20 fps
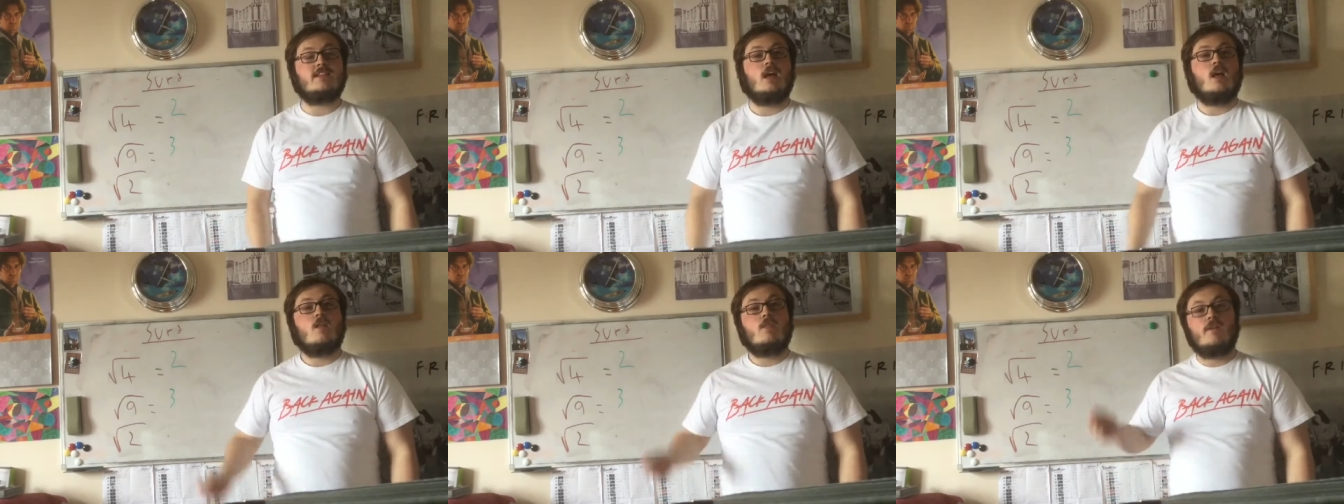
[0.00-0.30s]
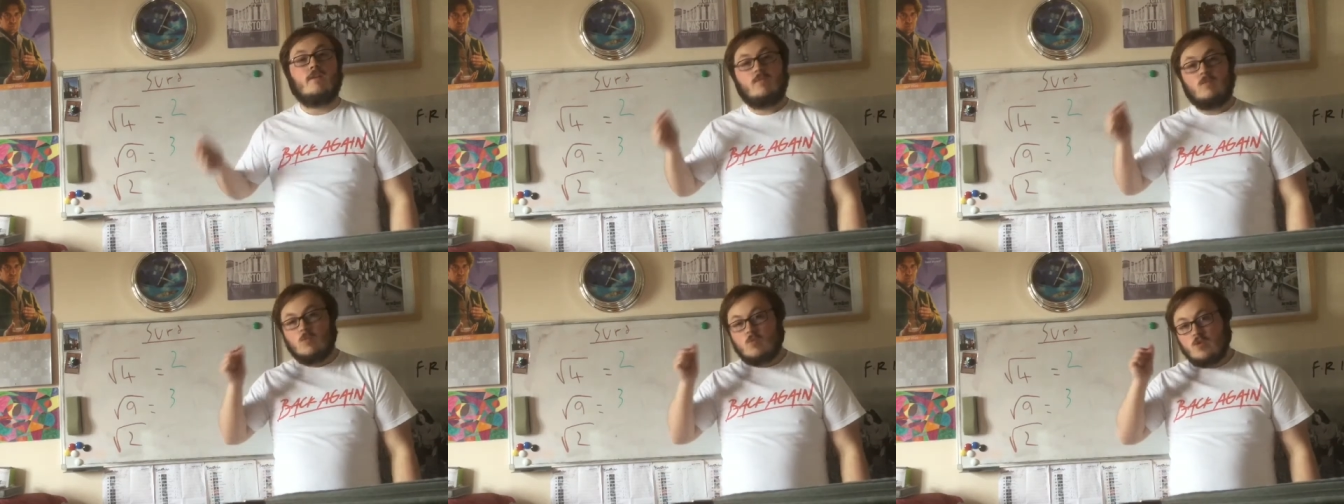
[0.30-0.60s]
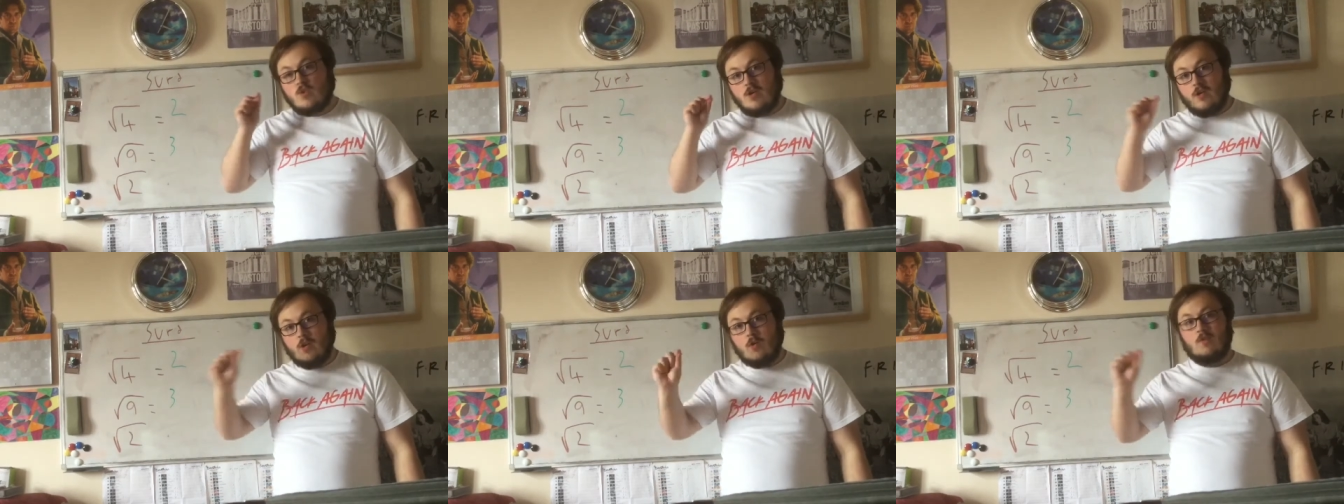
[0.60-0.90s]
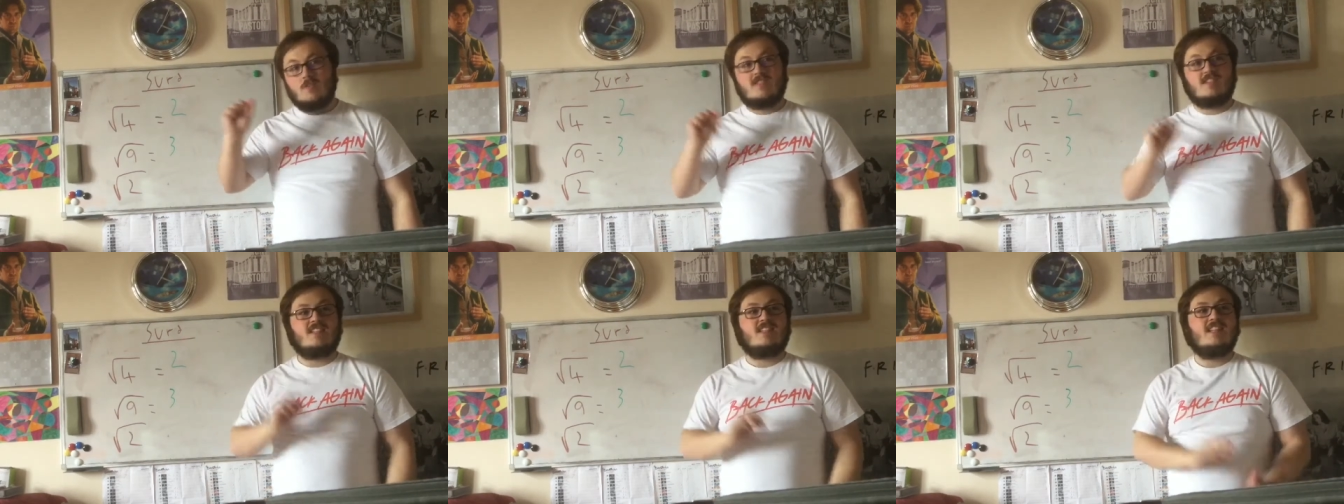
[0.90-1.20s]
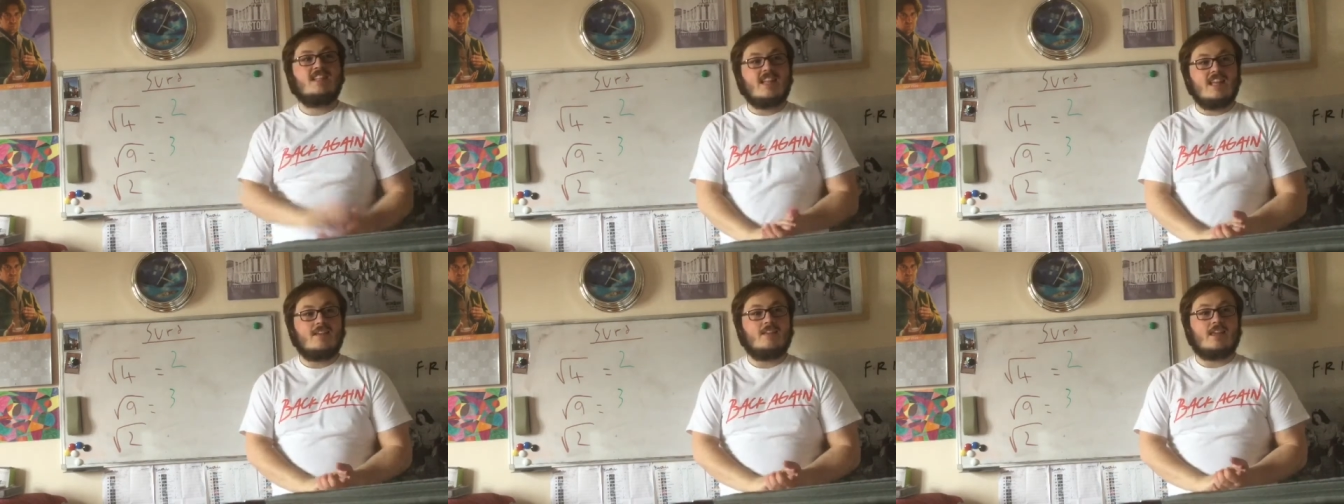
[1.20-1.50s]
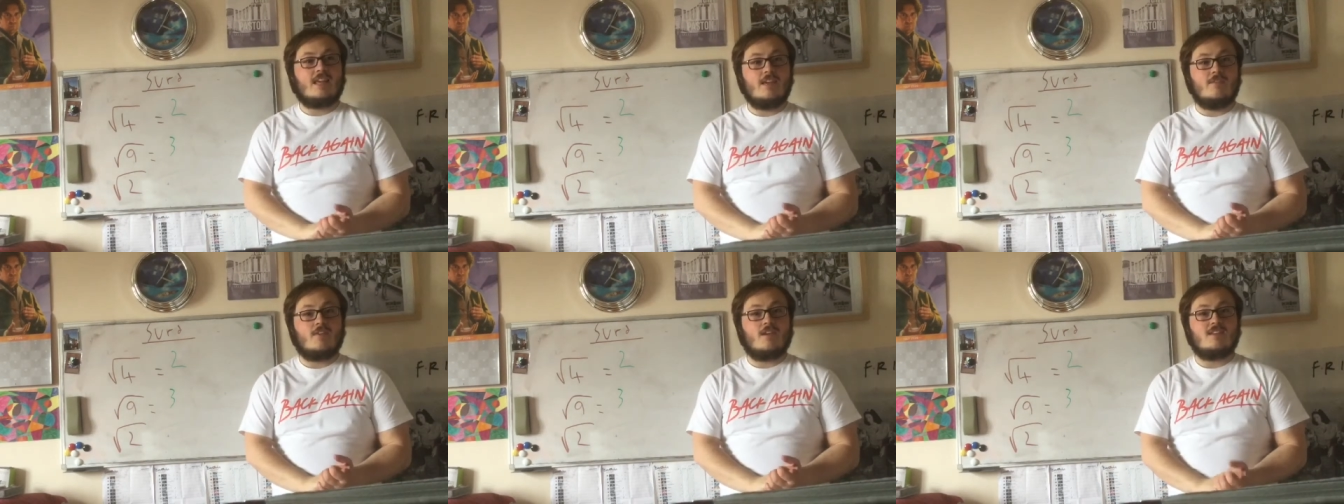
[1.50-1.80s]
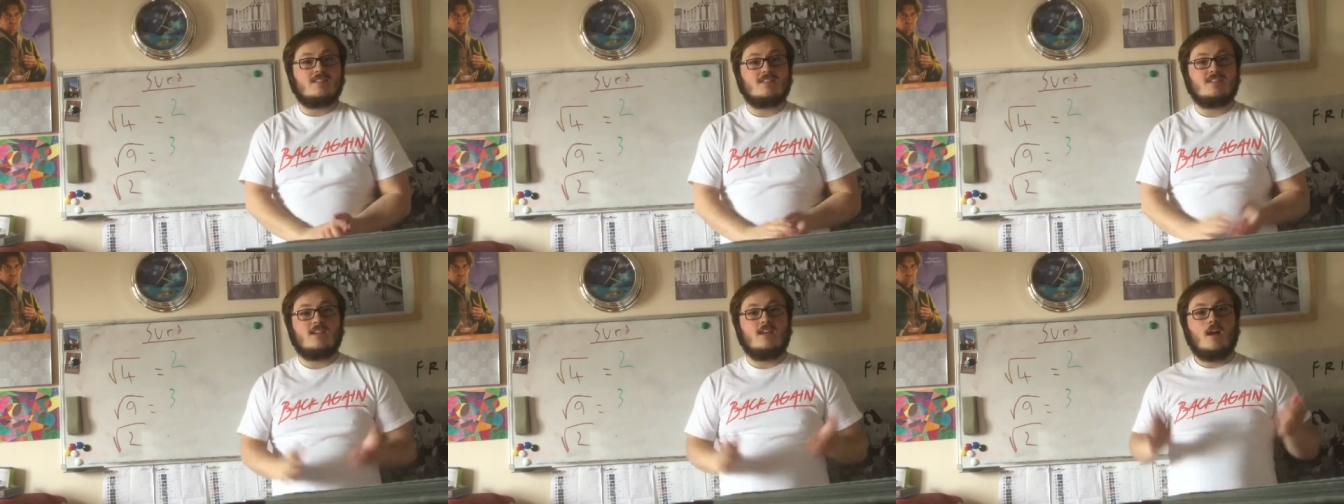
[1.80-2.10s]
that will not give
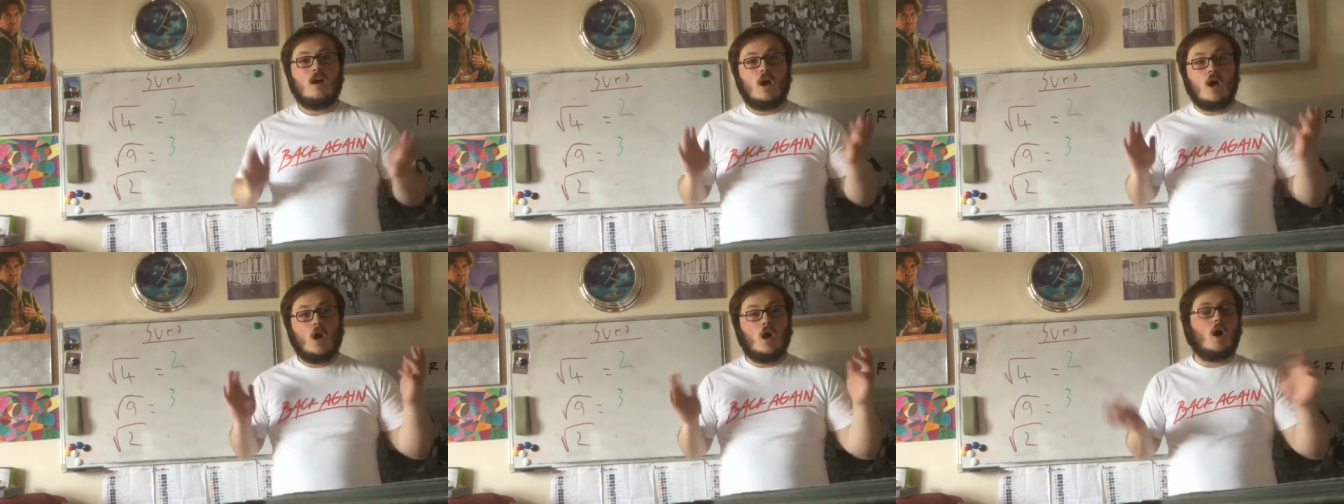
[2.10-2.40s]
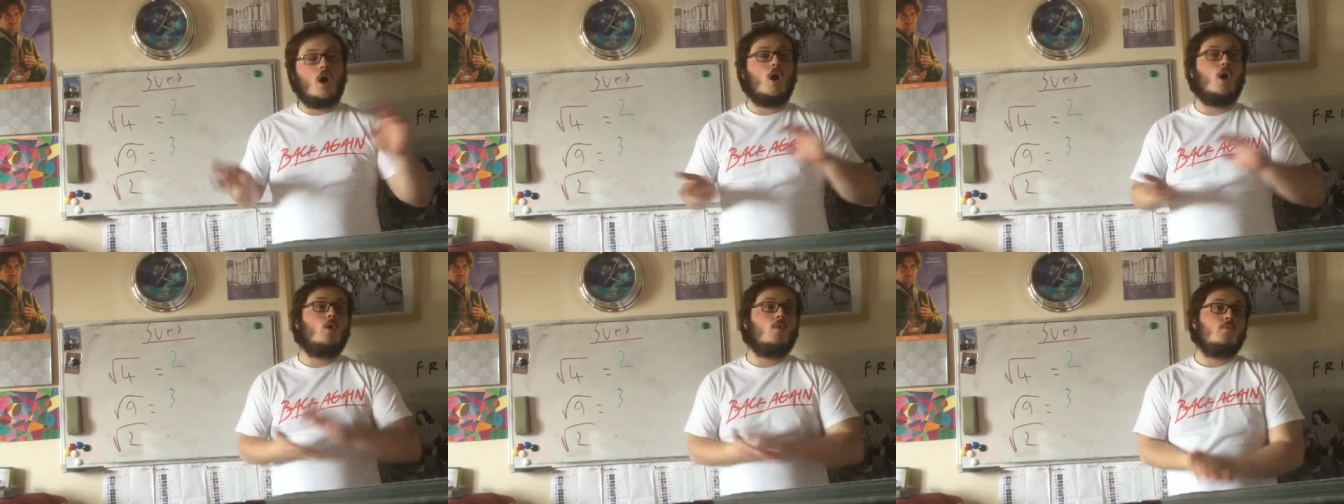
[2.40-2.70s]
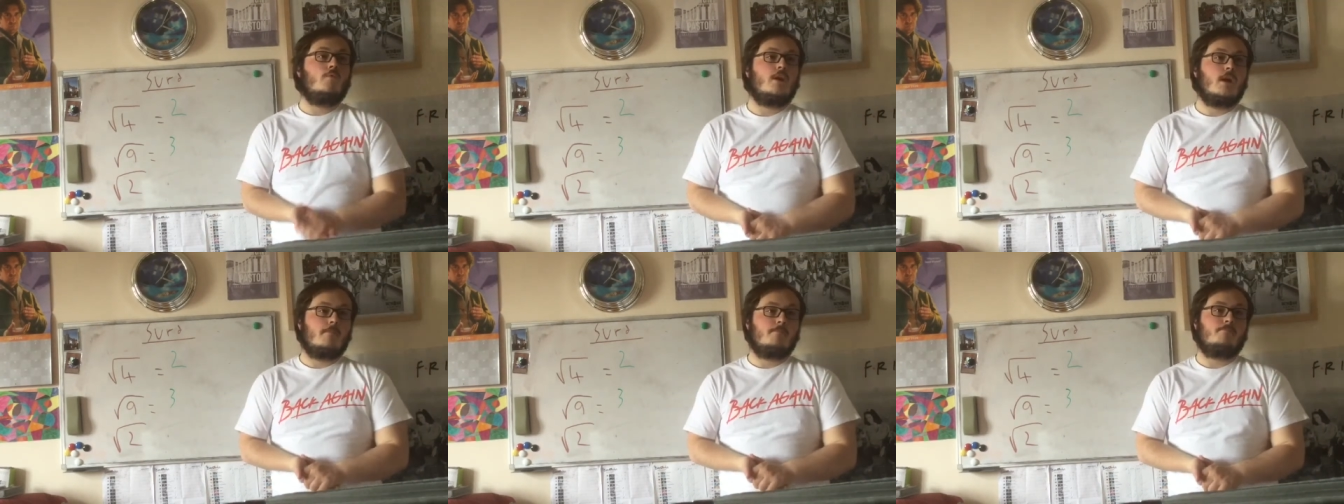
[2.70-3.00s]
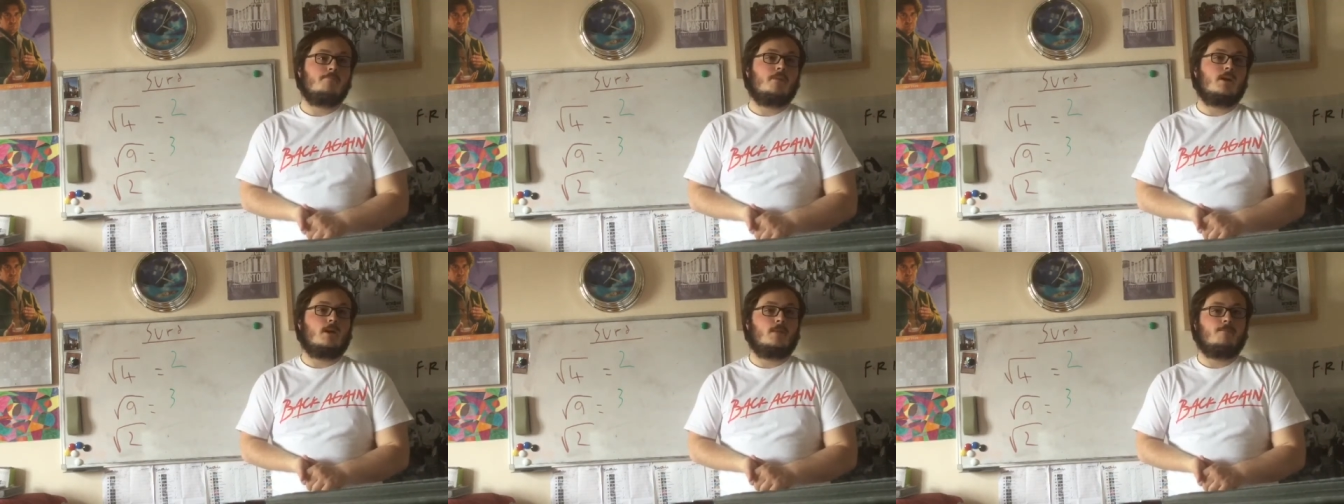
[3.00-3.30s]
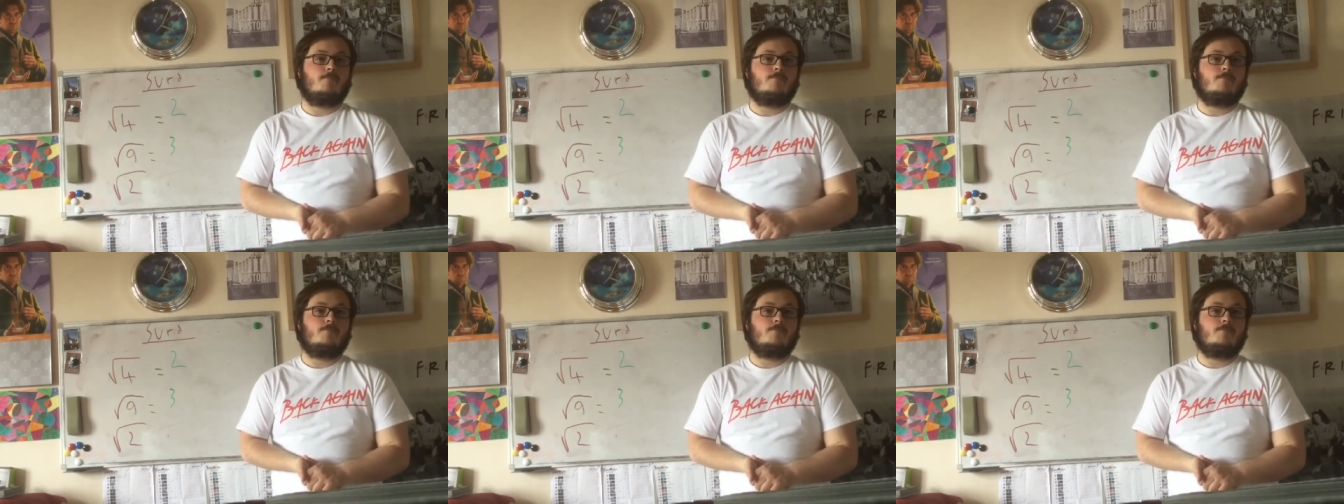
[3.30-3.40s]
us a whole number.